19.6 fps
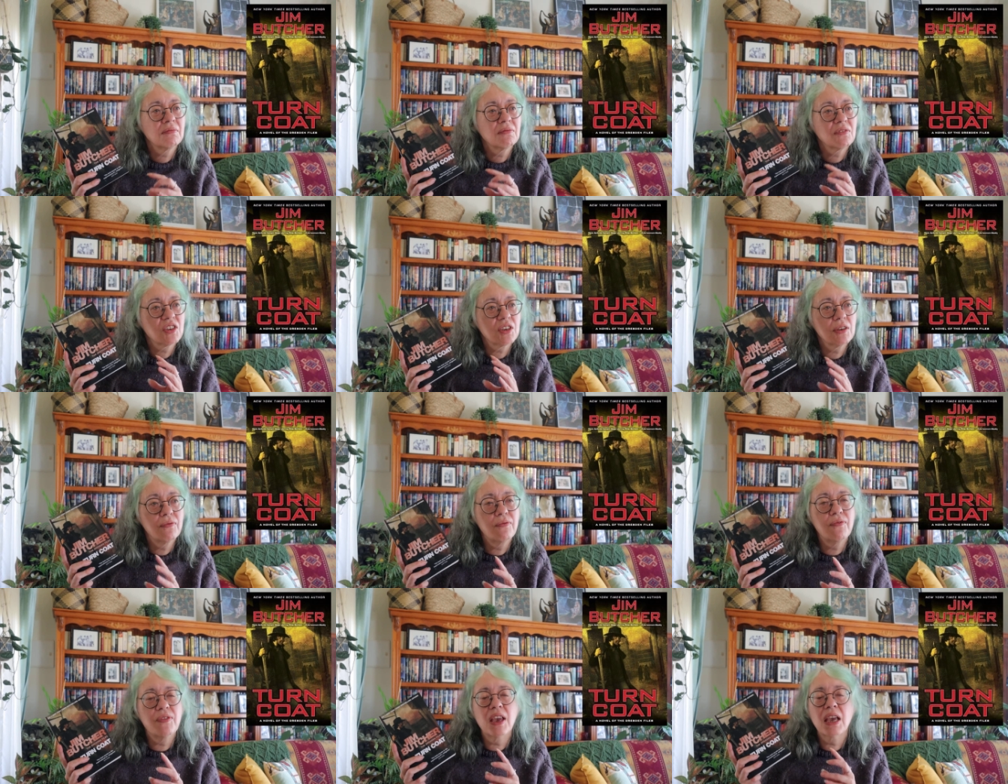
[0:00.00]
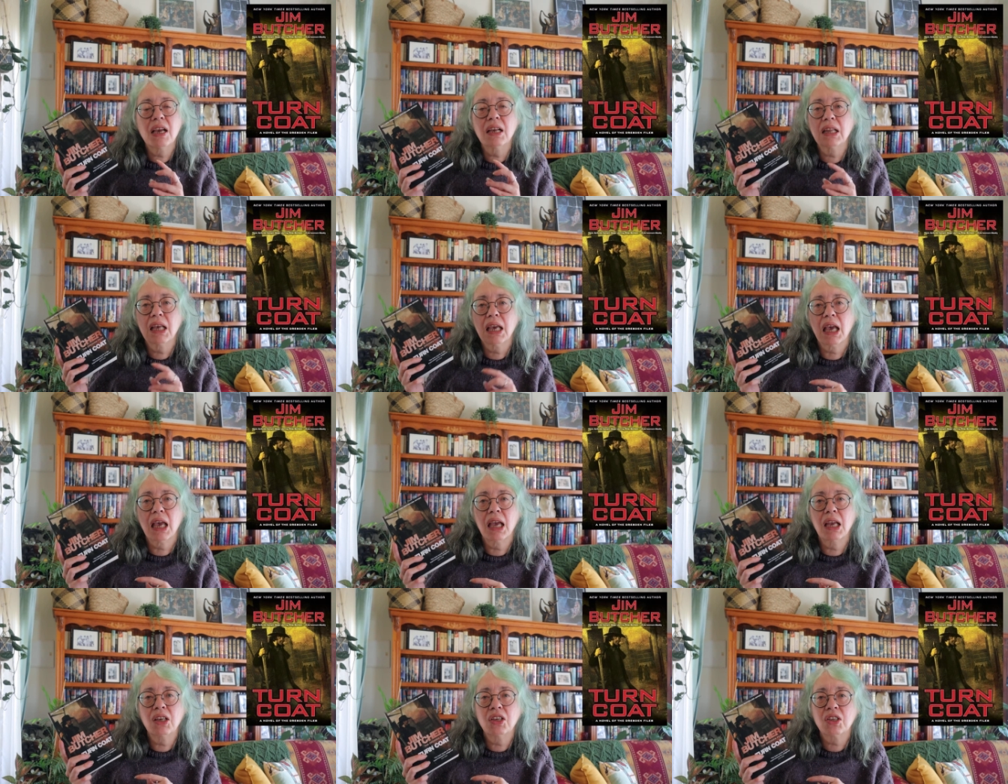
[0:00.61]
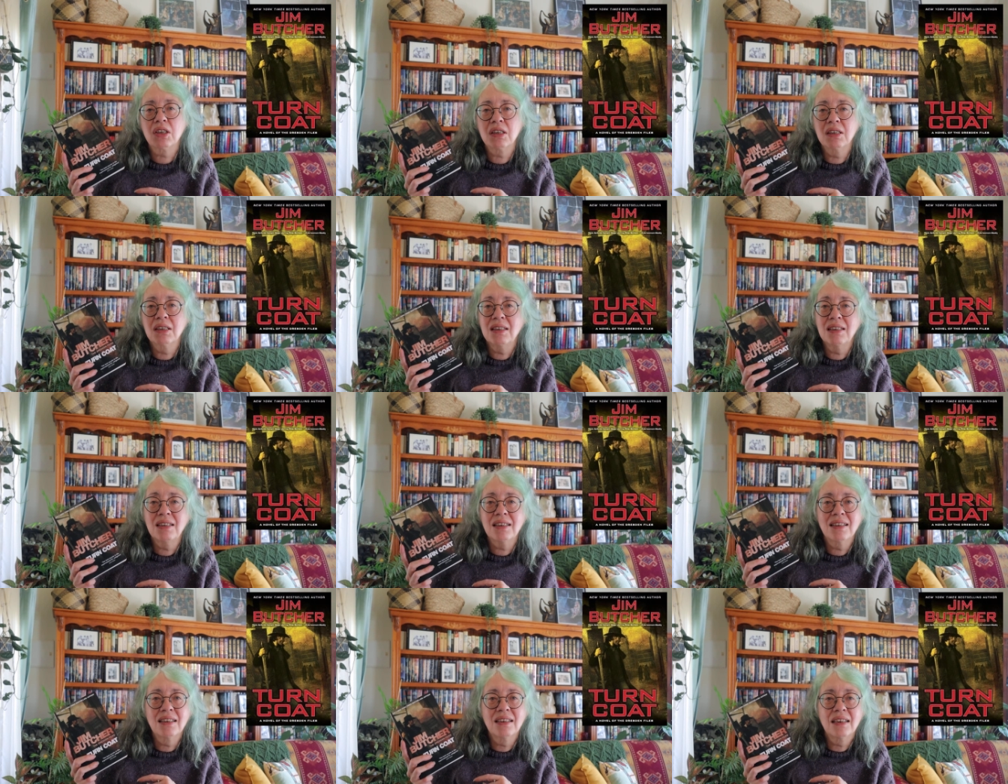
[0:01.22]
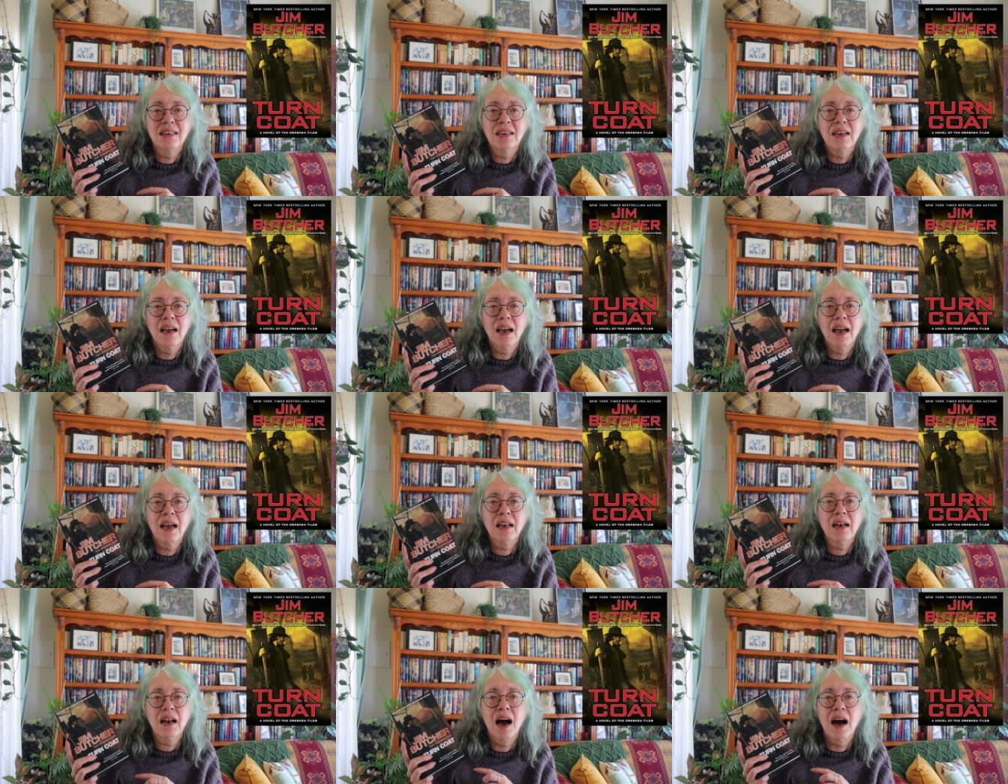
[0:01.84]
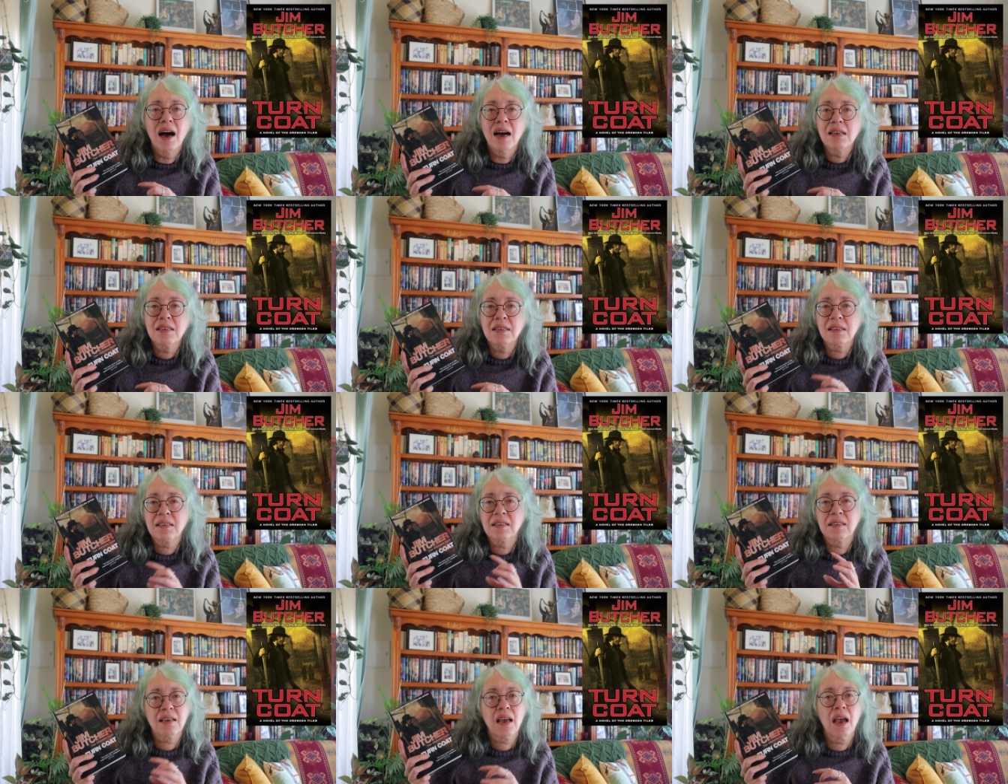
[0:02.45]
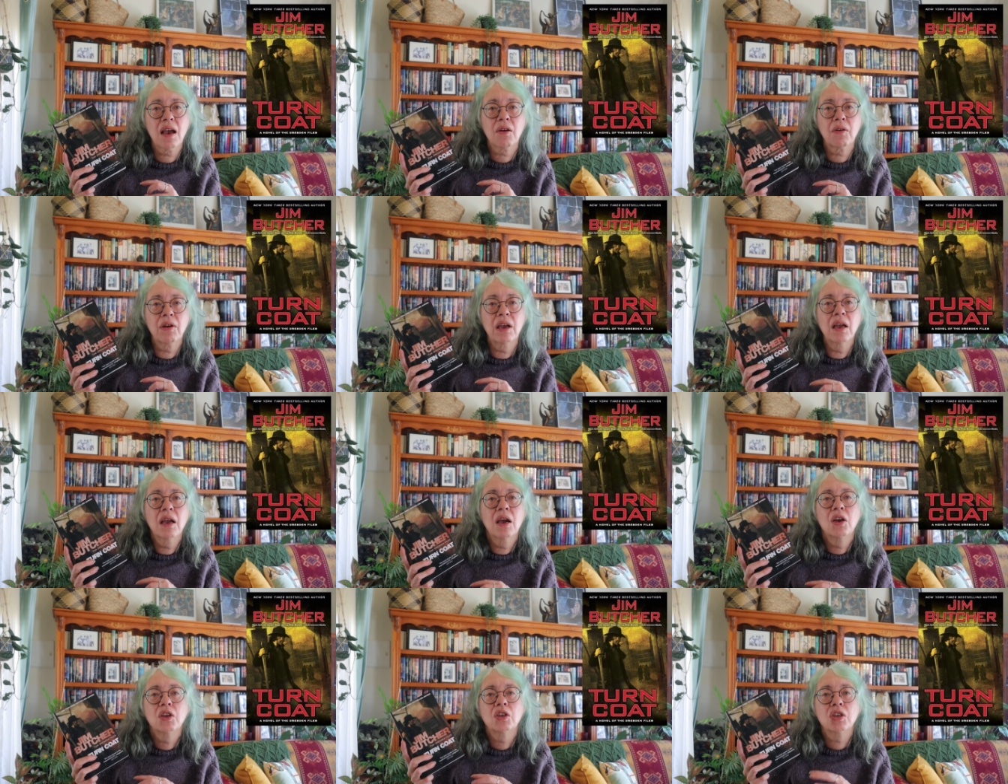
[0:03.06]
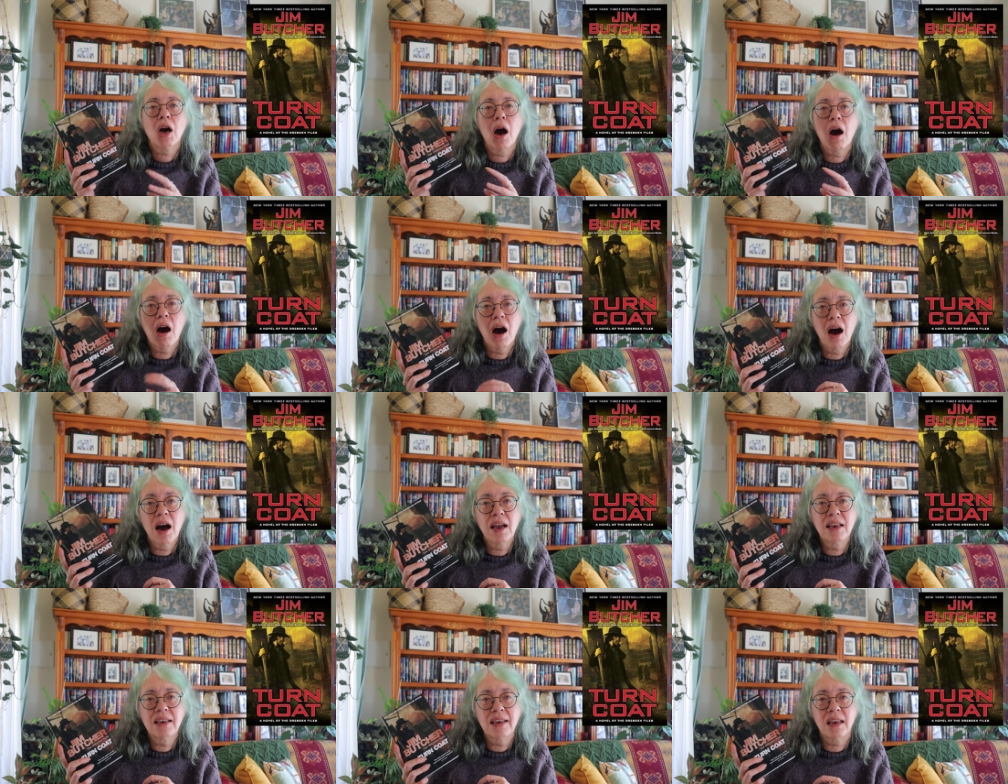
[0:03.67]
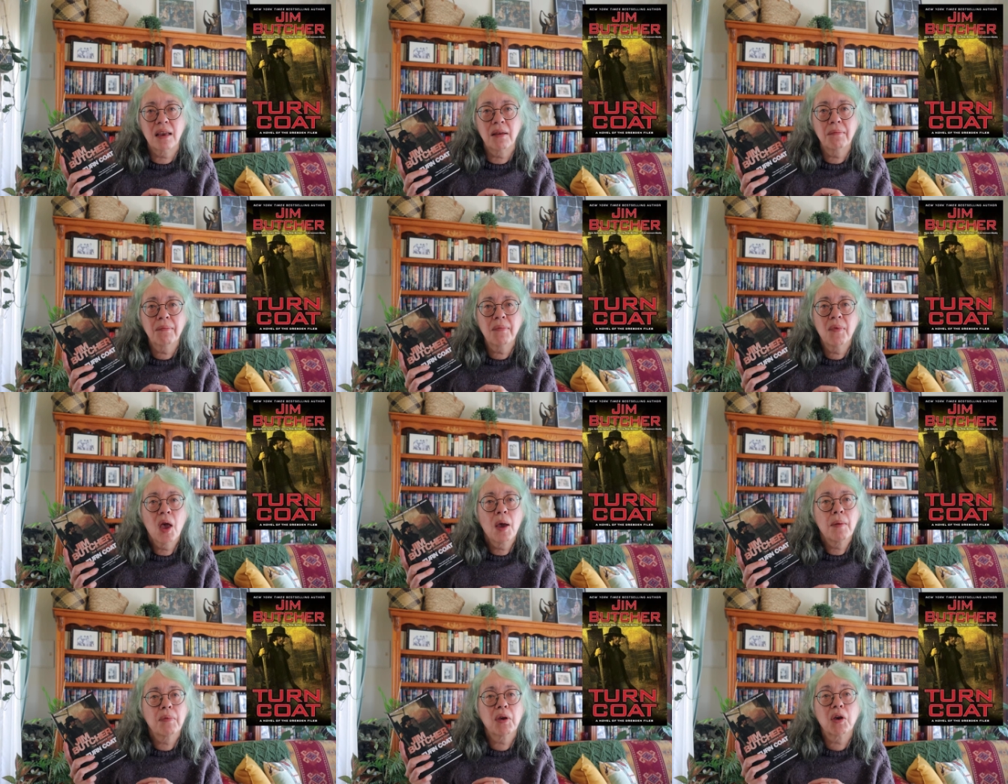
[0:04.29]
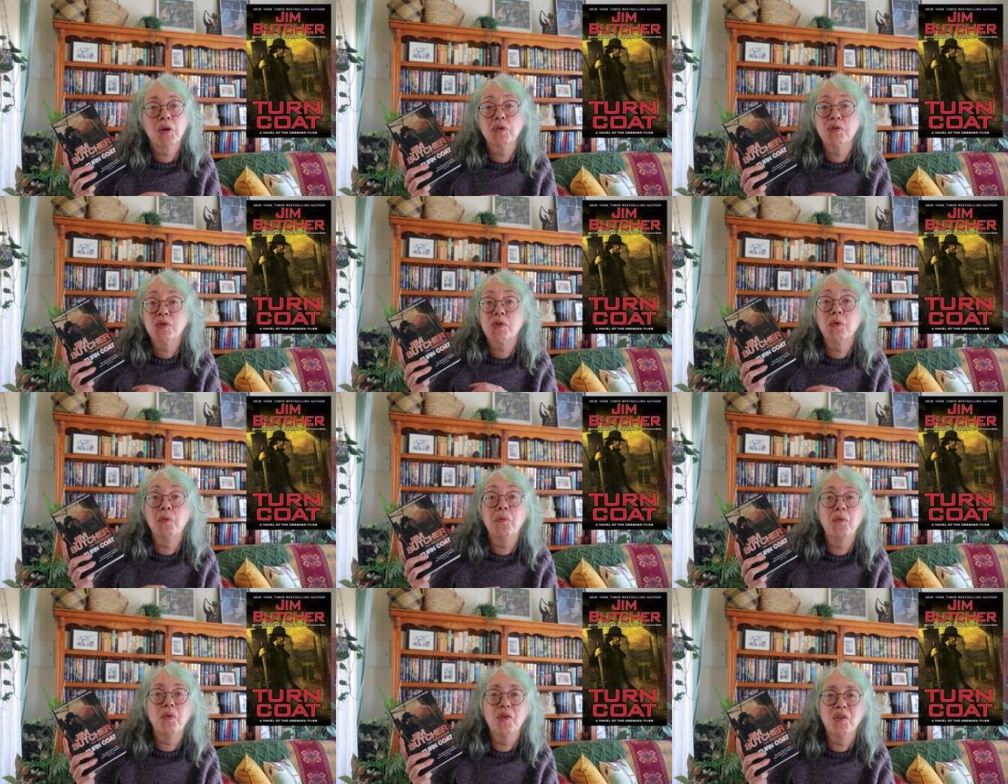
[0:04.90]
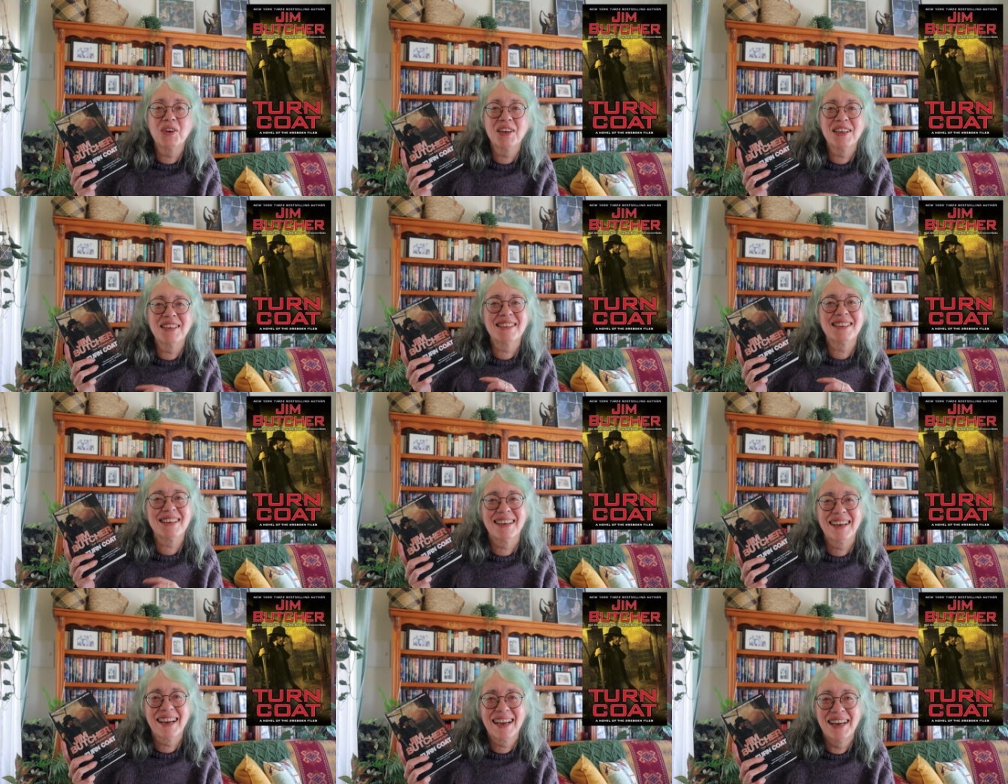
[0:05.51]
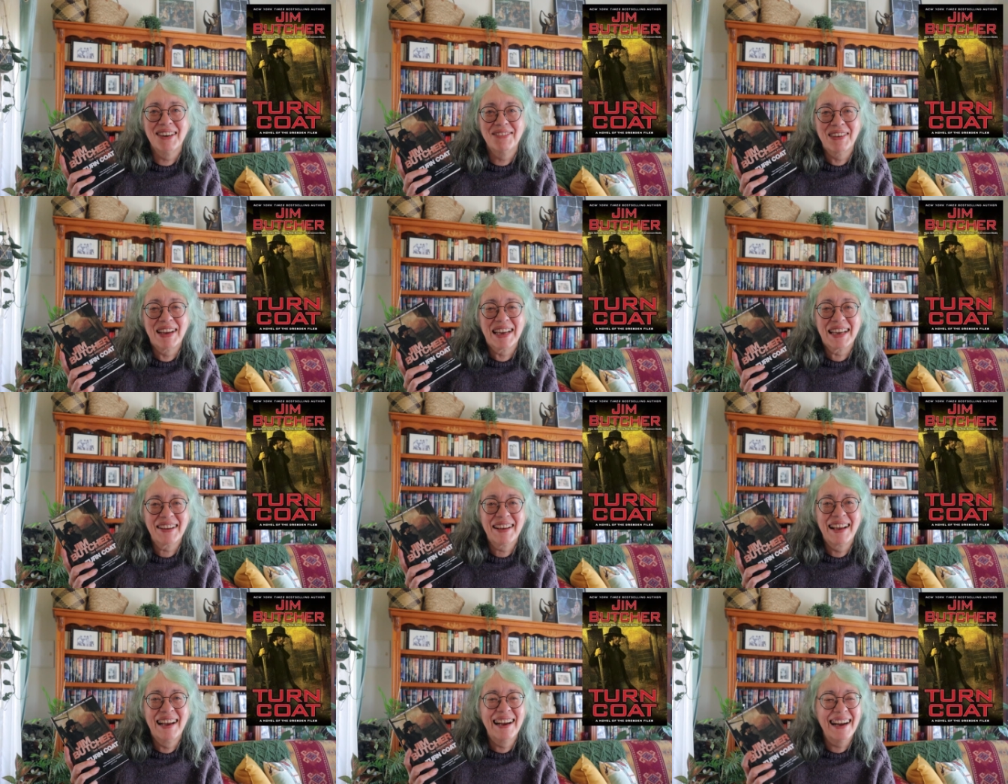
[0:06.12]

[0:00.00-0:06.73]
severely injured, and asks Harry to hide him because the wardens are coming.